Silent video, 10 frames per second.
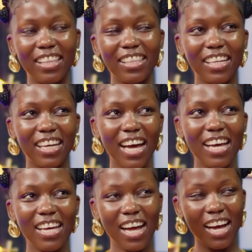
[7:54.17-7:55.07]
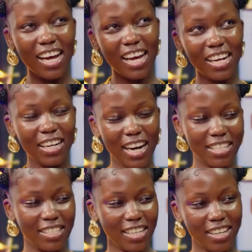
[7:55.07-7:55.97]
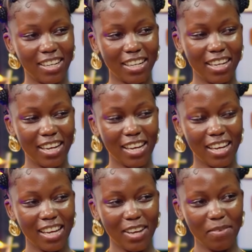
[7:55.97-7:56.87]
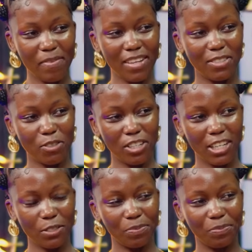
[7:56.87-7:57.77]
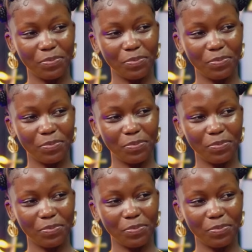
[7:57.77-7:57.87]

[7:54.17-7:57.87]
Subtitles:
The guy, Ani Rasta. A guy in Basong.